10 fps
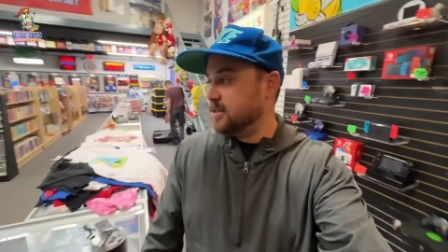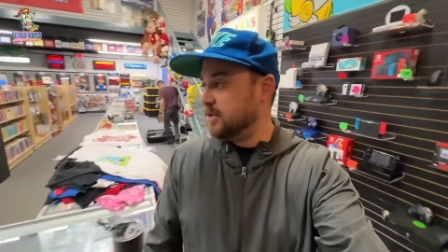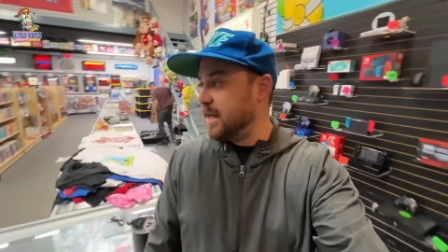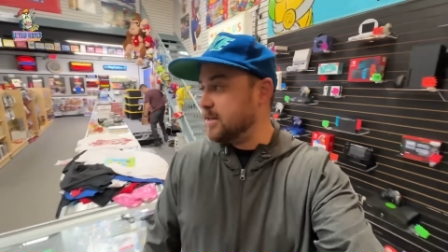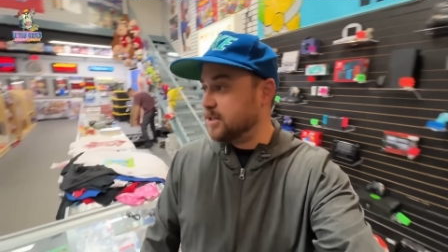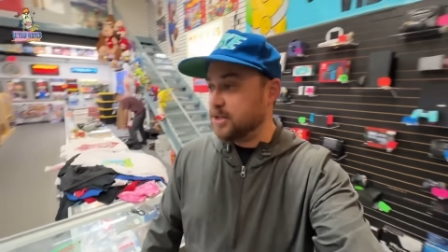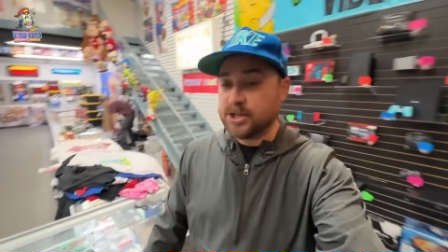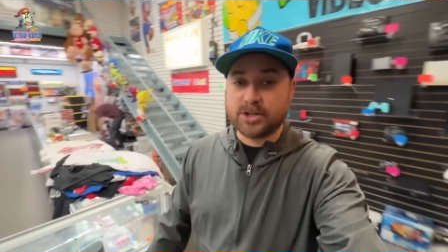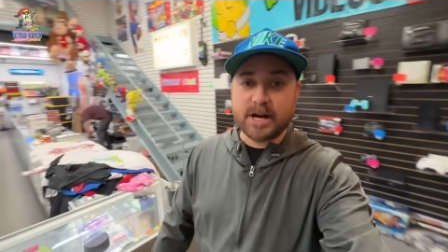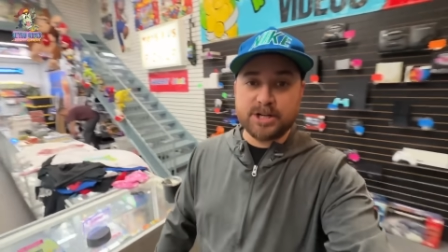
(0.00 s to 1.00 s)
So that is a
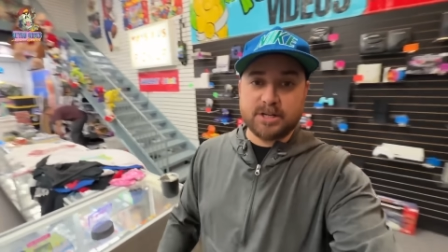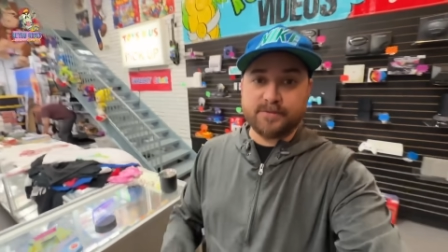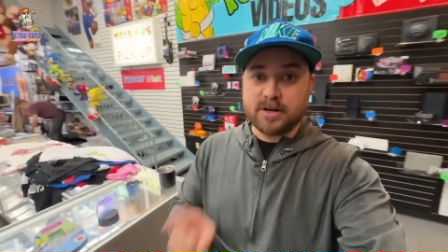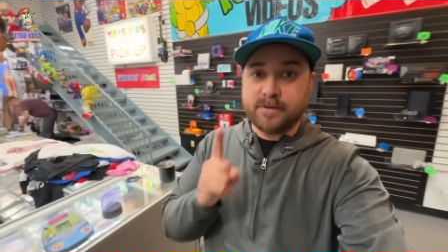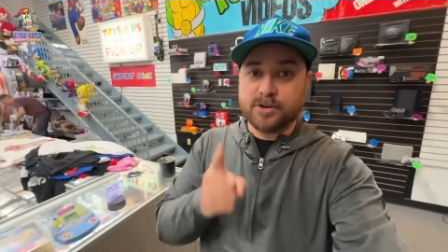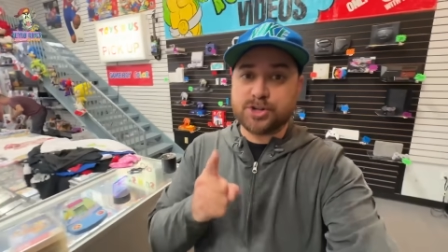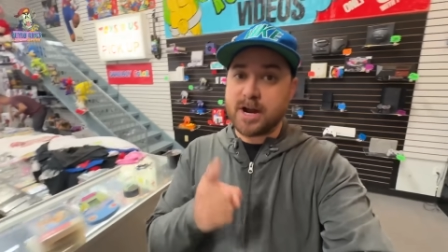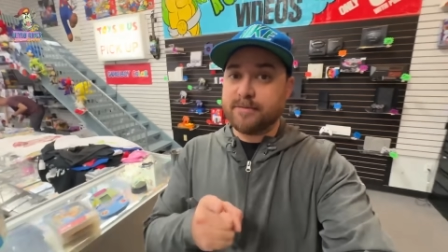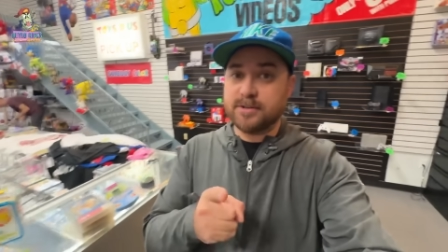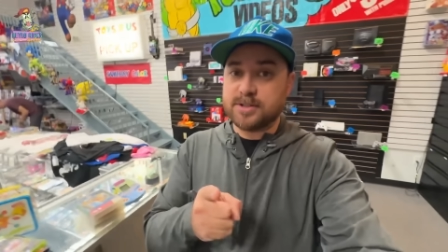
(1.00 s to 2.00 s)
good strategy. If you're ever
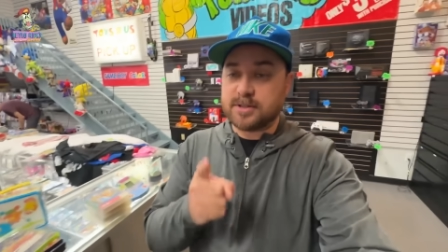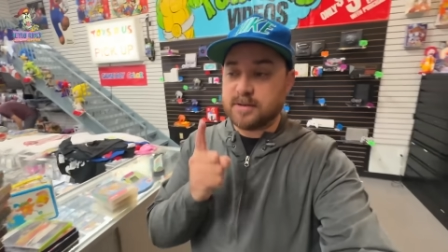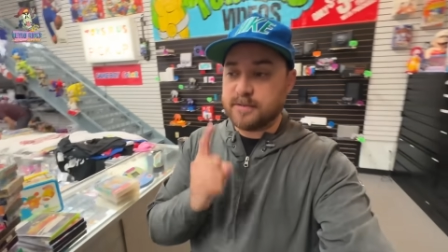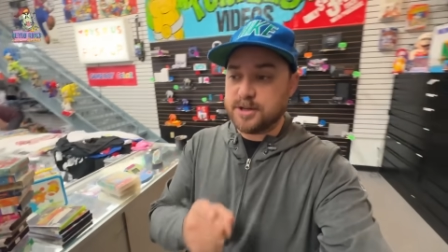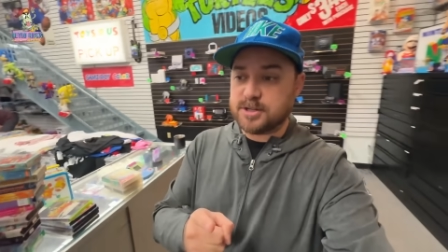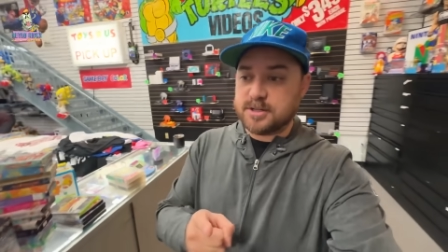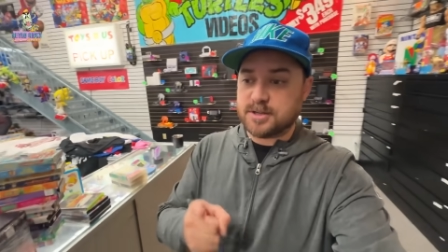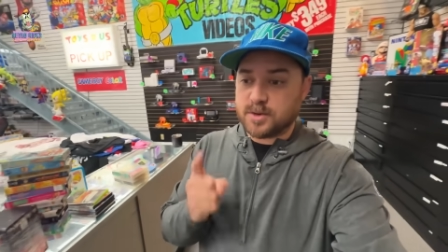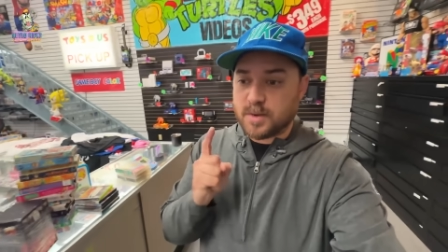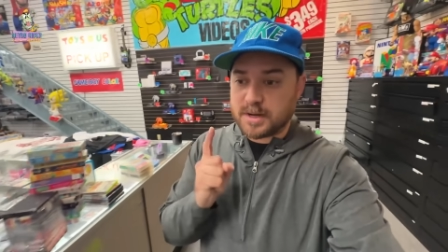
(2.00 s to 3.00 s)
traveling to conventions
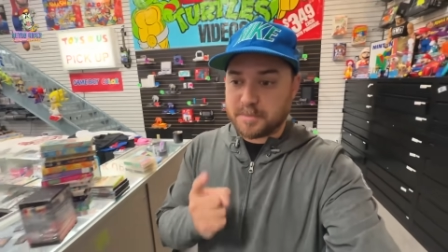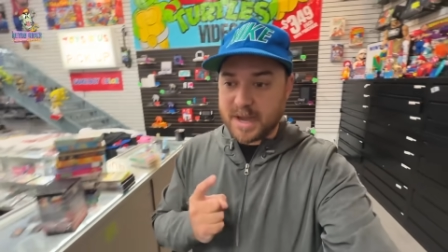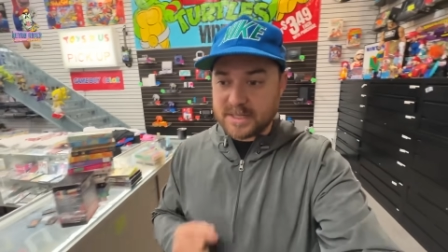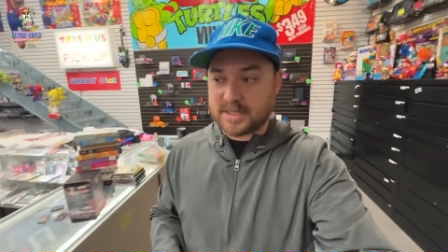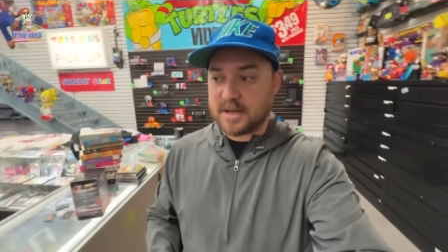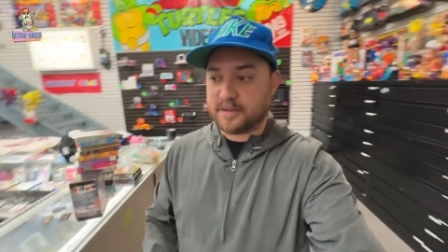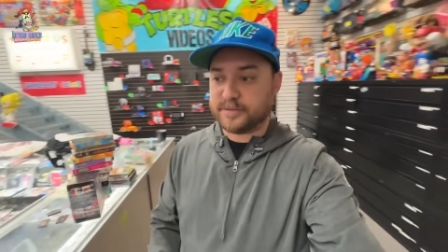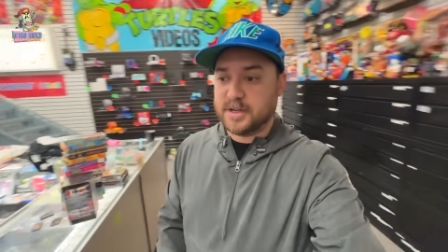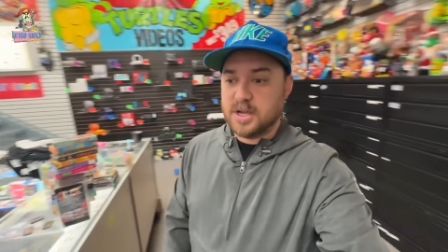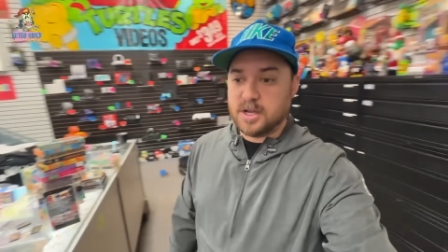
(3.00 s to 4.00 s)
and you're wanting to buy
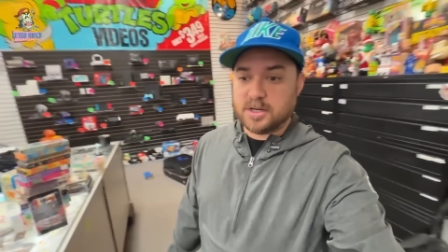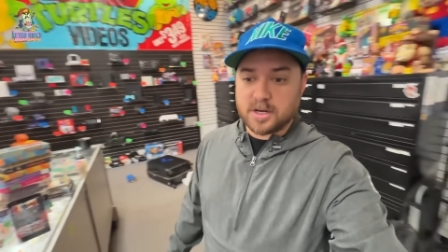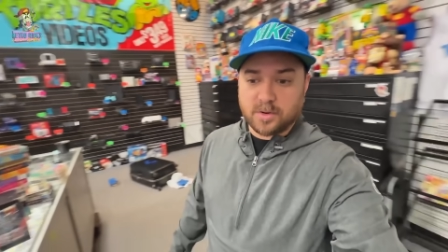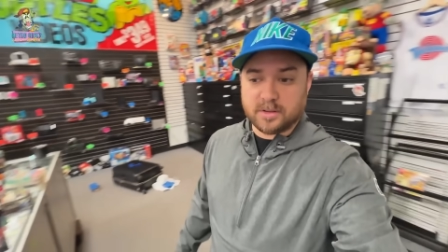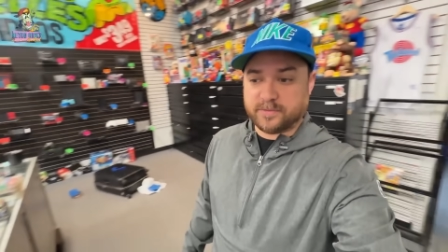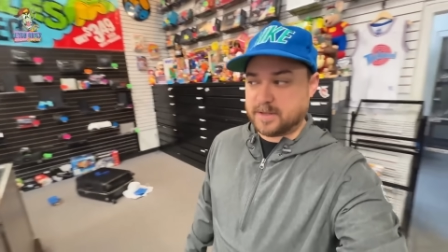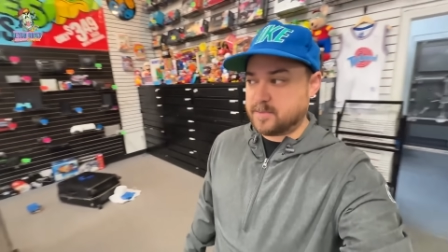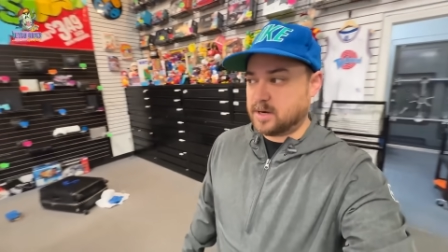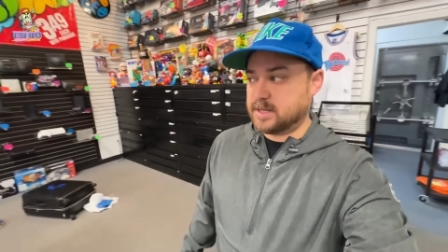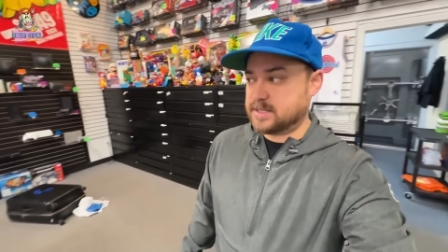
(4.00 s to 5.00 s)
stuff, go to the flea
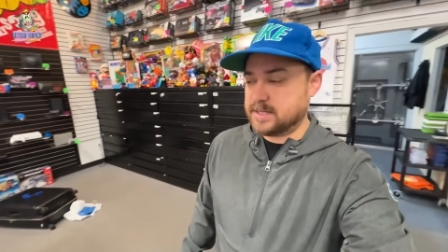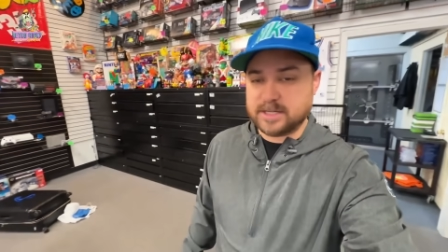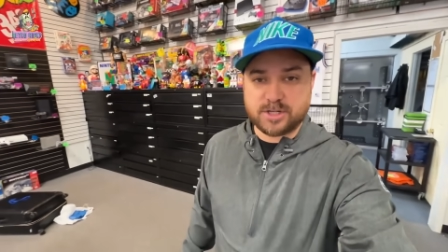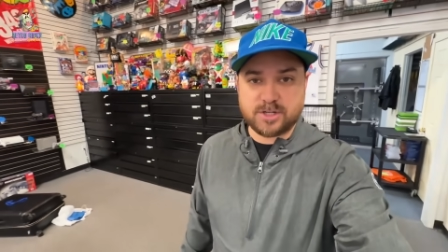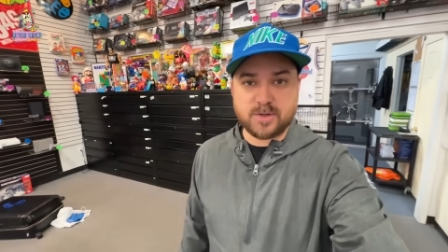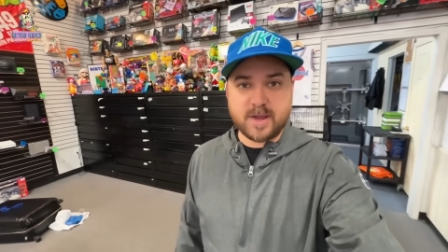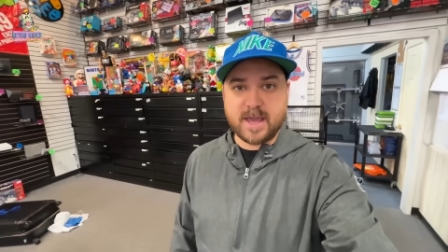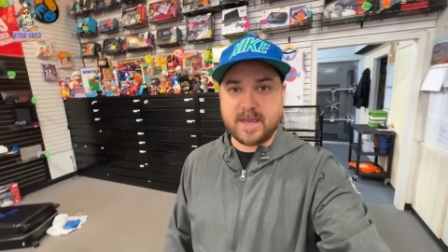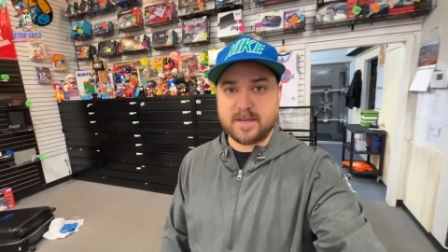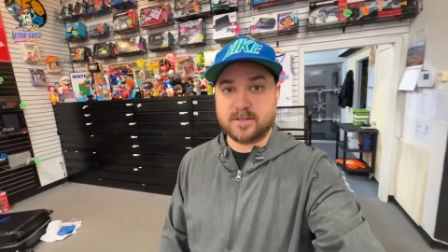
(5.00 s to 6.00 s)
markets and get you
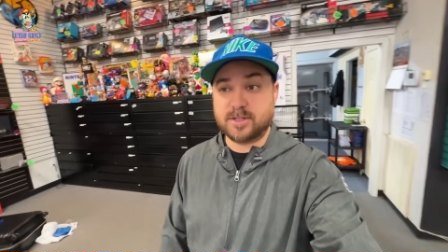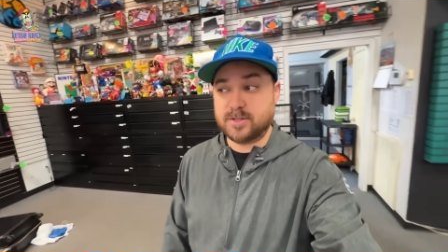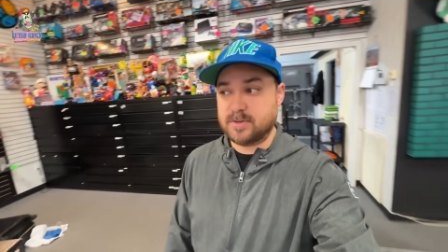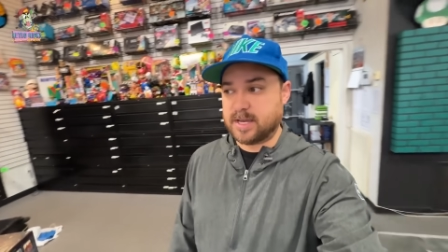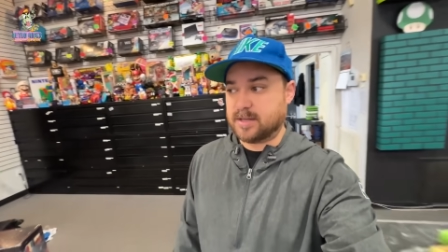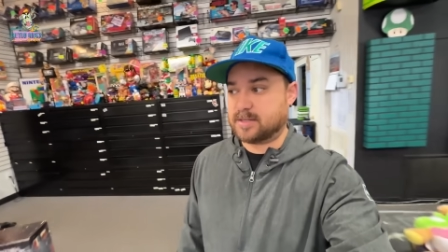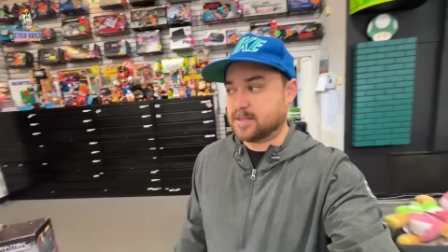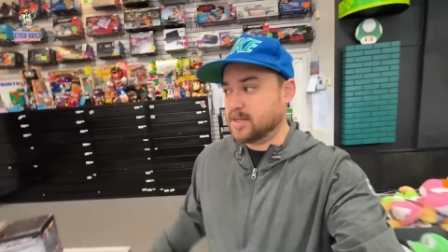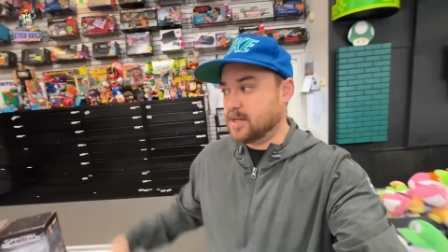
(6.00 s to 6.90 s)
a suitcase.